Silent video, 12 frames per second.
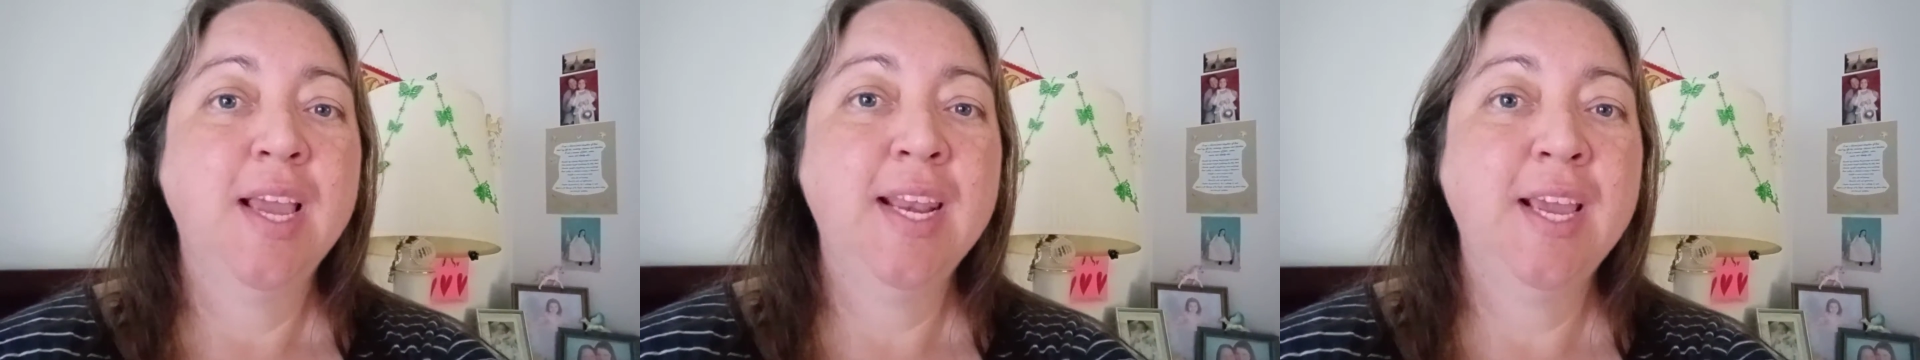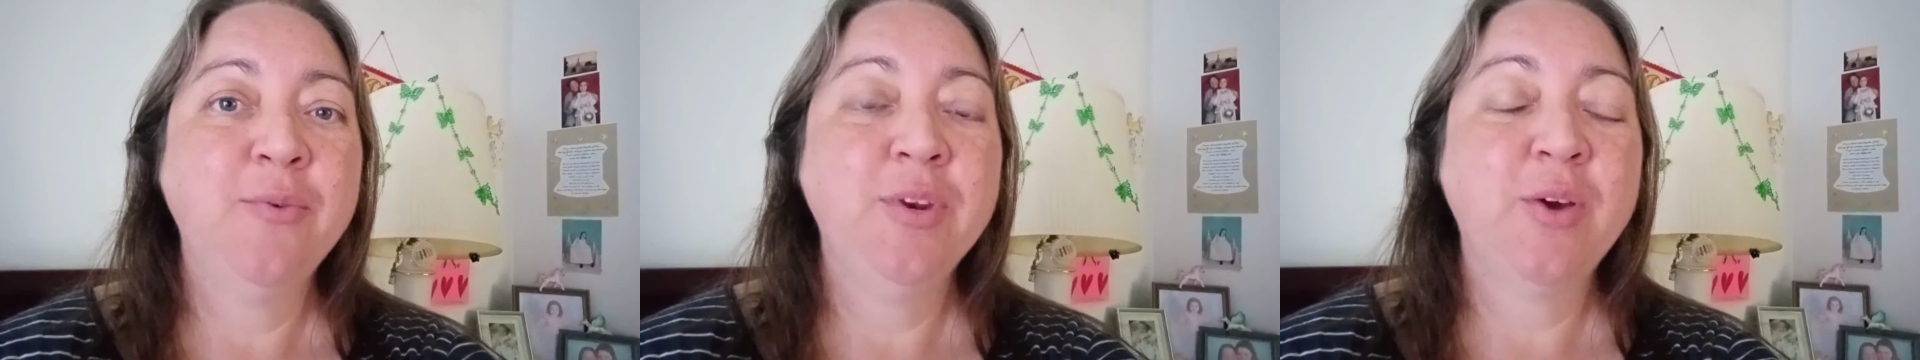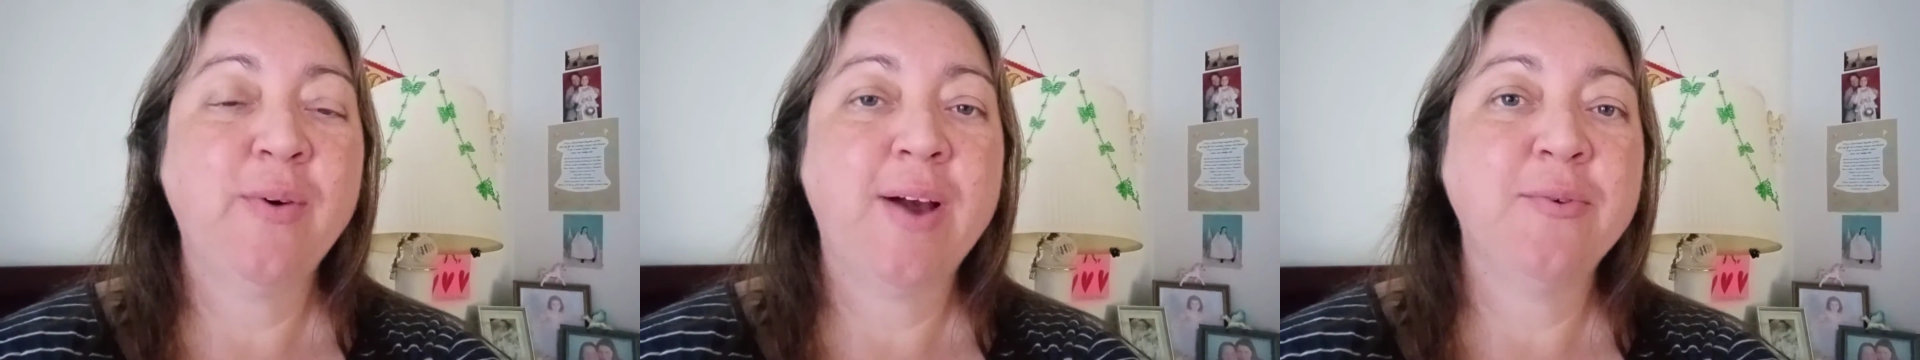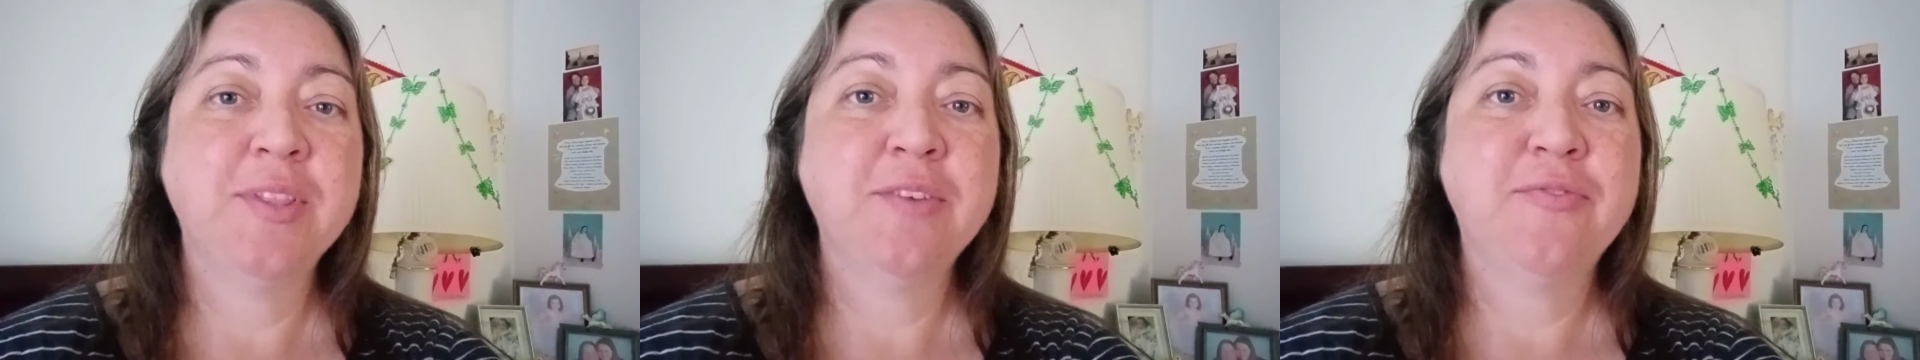And I would go
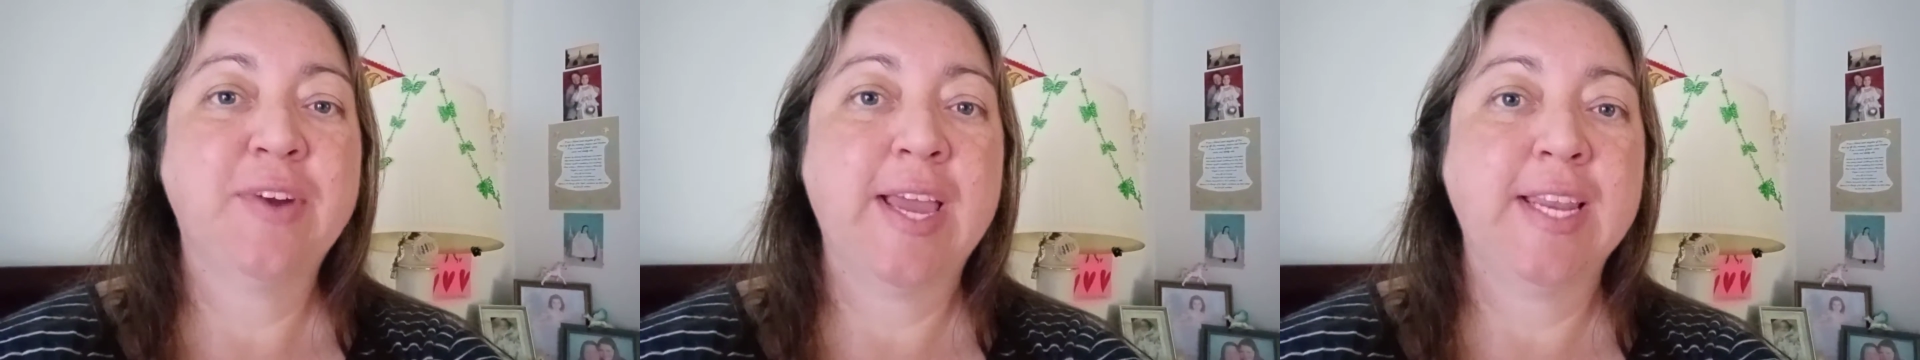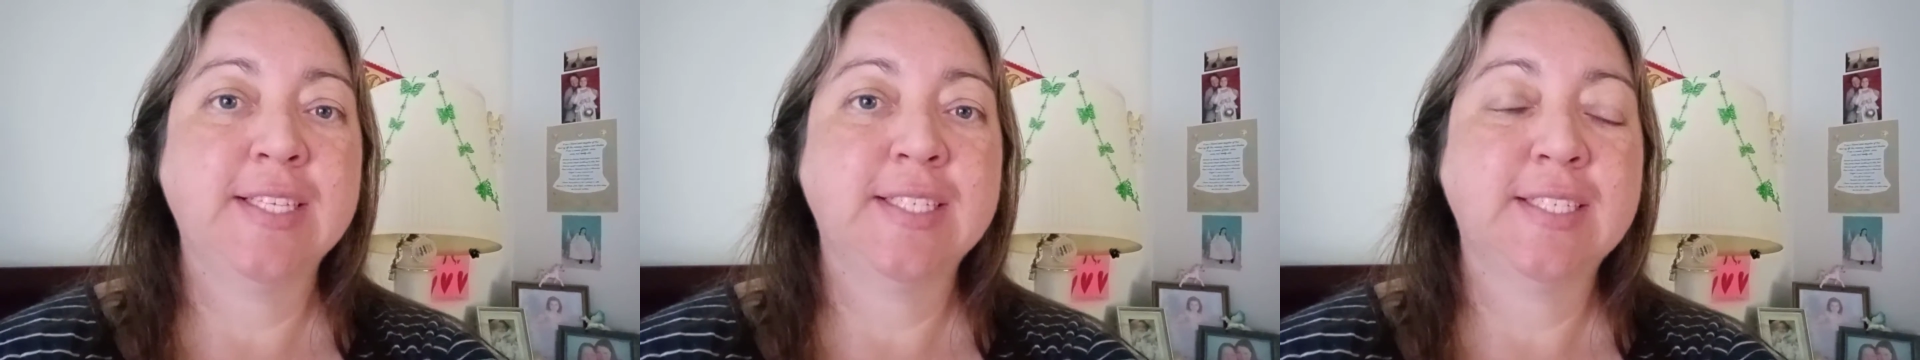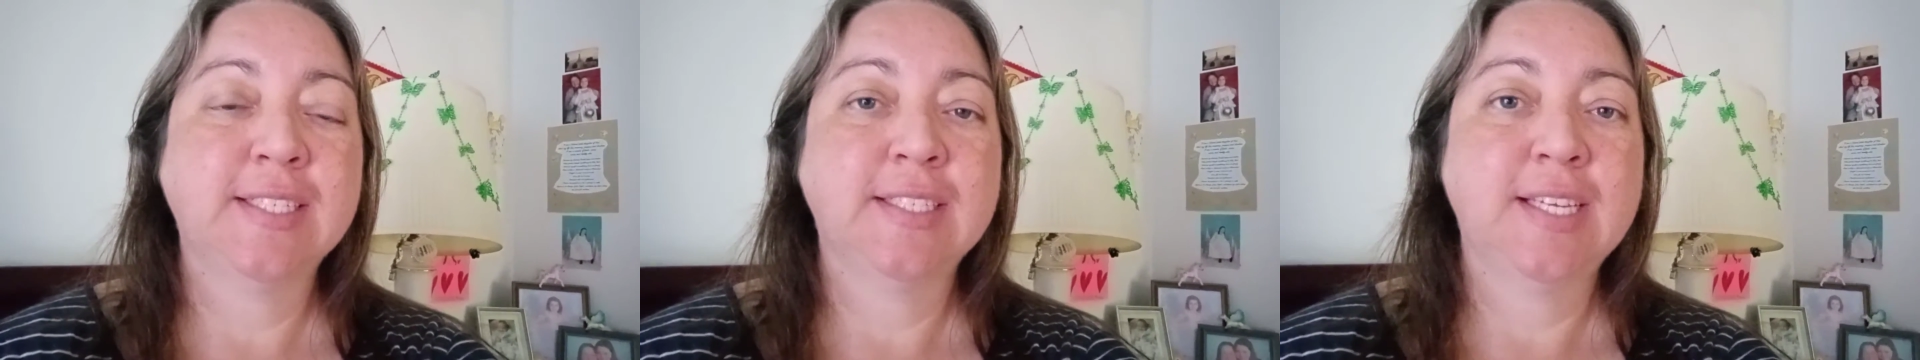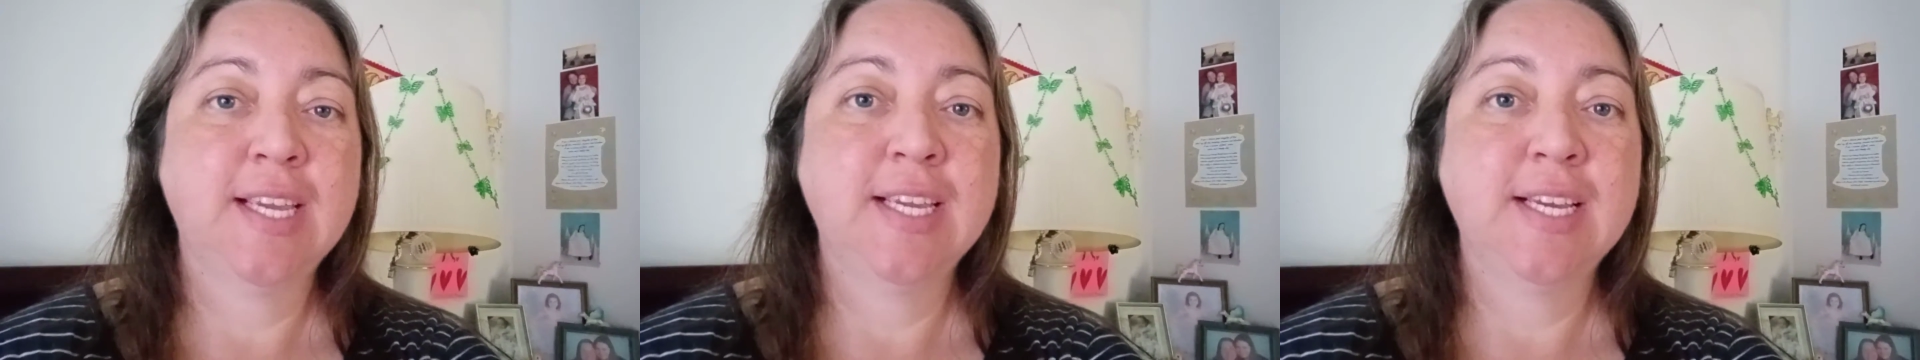out with a friend,
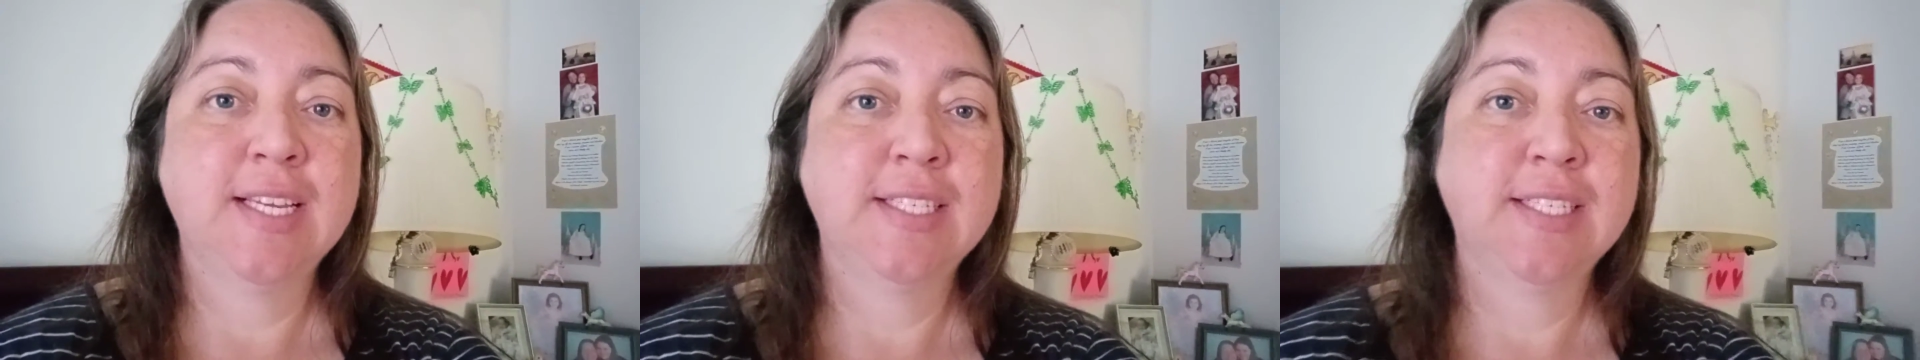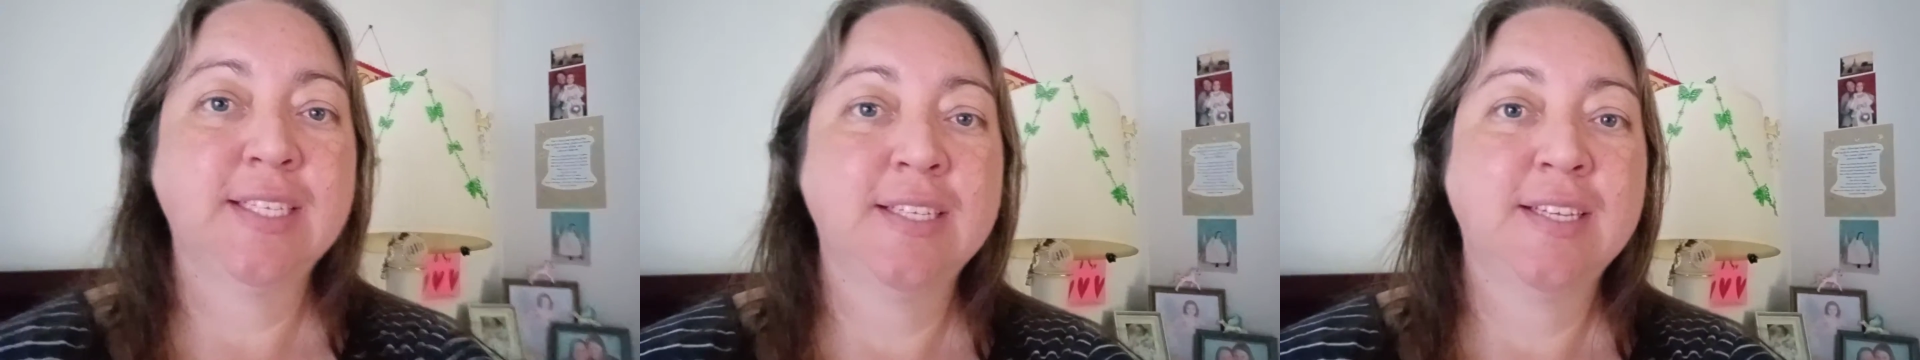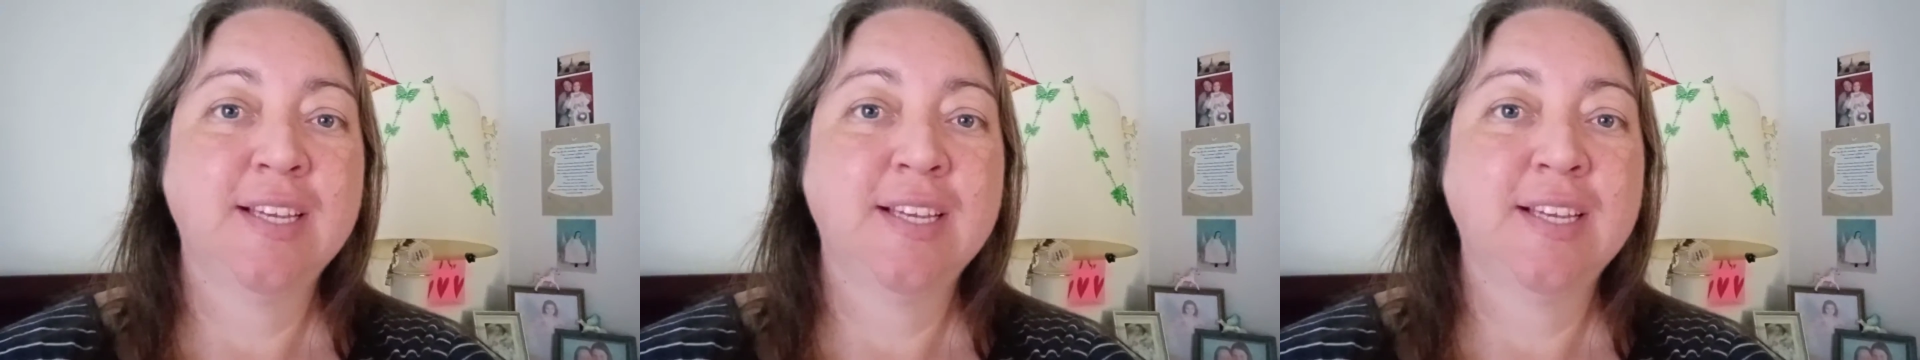and